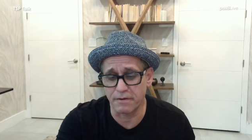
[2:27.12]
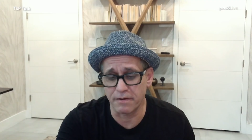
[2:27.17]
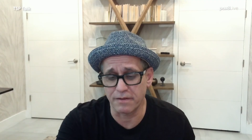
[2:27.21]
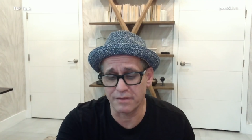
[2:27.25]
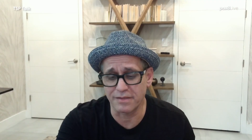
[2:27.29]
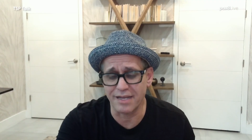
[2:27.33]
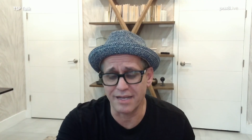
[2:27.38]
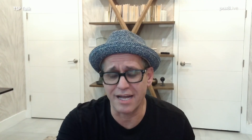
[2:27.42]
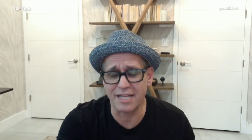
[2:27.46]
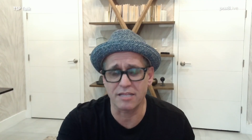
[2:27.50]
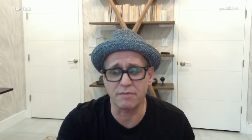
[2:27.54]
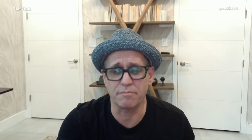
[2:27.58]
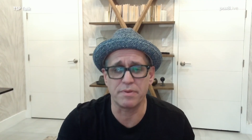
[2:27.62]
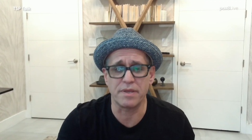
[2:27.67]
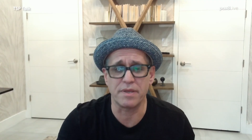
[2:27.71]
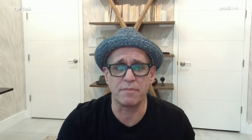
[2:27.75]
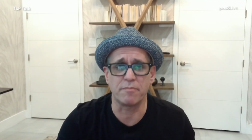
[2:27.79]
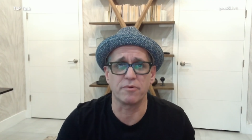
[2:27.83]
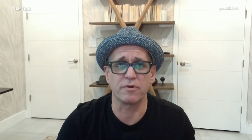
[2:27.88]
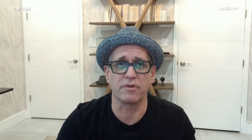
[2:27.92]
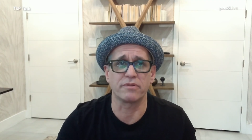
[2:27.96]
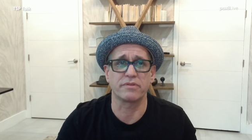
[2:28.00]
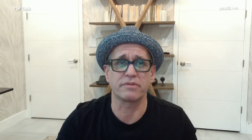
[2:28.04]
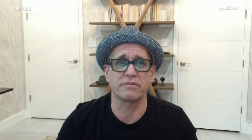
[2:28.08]
a lot of
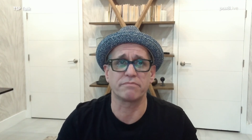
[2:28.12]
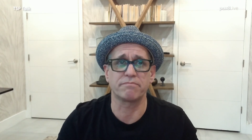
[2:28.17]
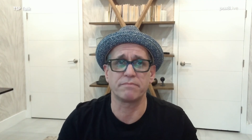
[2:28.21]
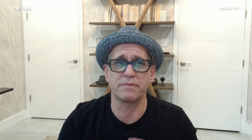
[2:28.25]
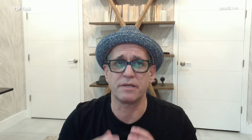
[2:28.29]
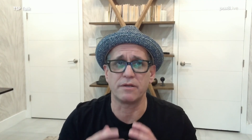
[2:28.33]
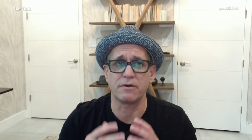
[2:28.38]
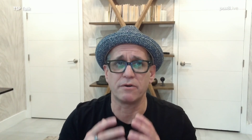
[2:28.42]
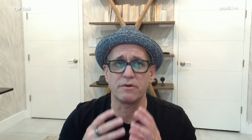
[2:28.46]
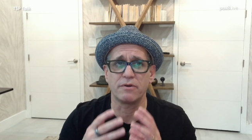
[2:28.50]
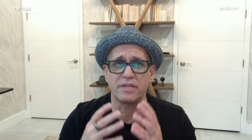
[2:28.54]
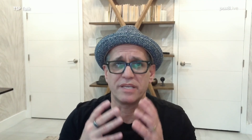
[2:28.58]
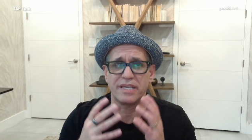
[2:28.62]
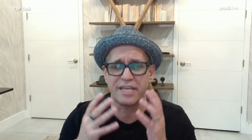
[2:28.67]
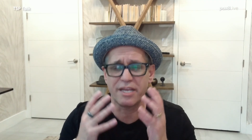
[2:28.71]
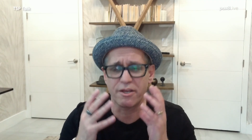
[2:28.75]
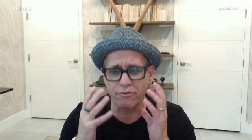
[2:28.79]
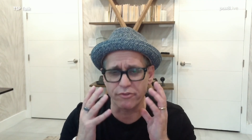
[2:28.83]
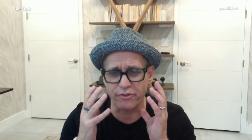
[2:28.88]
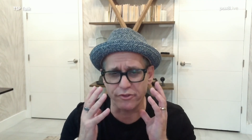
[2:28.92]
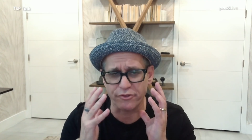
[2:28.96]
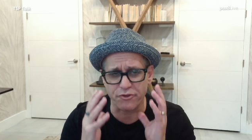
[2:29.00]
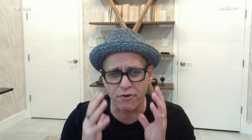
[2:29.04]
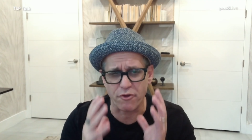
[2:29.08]
people, you hear
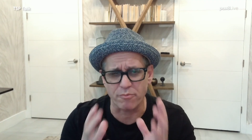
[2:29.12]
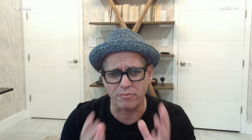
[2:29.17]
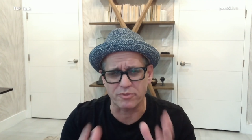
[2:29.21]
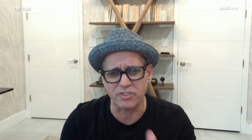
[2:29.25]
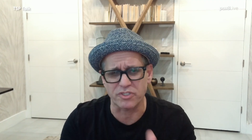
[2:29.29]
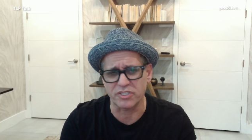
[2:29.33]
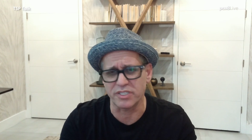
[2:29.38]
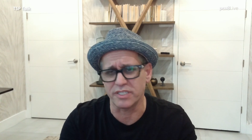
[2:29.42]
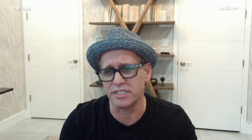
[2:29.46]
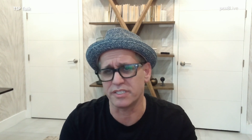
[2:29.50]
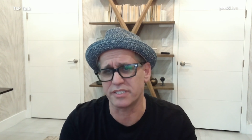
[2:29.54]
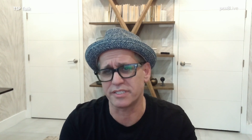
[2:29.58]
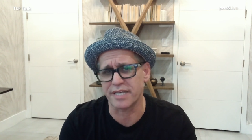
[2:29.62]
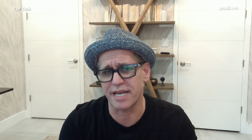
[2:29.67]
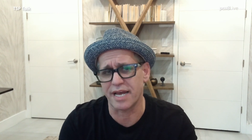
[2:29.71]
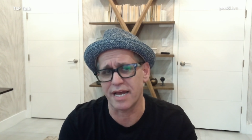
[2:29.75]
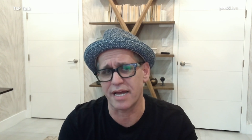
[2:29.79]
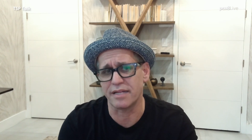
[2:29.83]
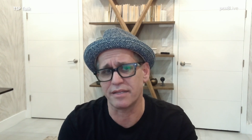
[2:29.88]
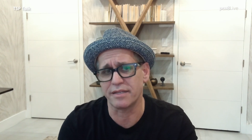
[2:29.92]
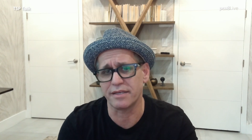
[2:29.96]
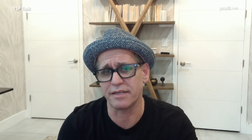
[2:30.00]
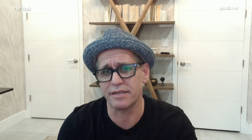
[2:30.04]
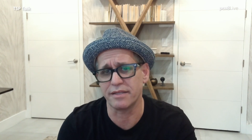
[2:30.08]
the term
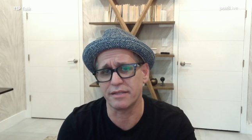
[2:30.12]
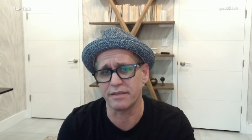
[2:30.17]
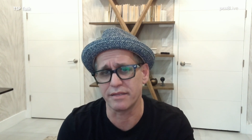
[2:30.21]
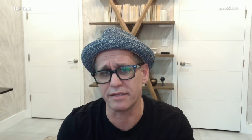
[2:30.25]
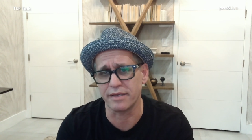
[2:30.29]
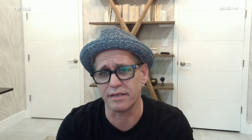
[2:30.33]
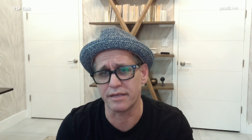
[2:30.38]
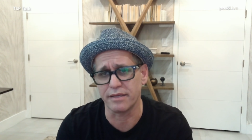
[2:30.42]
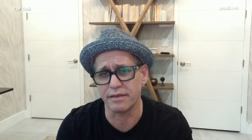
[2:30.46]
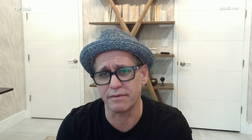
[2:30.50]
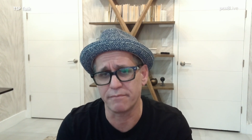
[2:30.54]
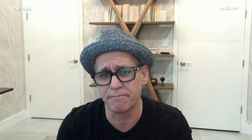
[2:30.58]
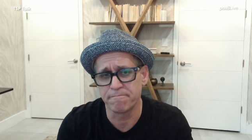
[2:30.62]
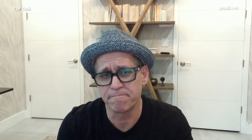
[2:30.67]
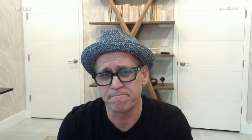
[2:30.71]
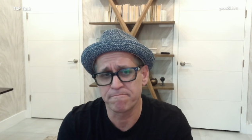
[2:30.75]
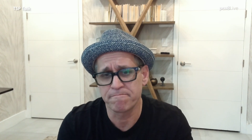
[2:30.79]
CSAT in the